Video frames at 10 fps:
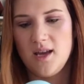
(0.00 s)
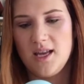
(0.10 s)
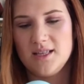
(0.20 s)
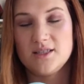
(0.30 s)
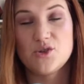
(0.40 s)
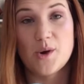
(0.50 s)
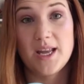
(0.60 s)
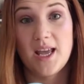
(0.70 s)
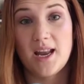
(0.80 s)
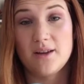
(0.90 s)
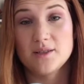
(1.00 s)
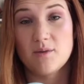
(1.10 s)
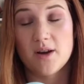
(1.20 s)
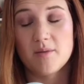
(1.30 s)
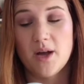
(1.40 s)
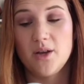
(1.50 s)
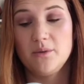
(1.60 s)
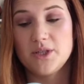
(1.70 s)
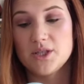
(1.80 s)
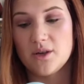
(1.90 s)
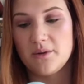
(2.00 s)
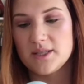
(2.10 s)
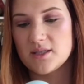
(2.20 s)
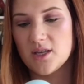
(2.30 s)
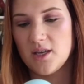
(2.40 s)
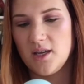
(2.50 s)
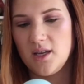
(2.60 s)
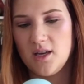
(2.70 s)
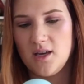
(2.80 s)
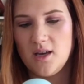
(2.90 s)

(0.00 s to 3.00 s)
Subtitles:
It is a 28-ounce water bottle, which is always good.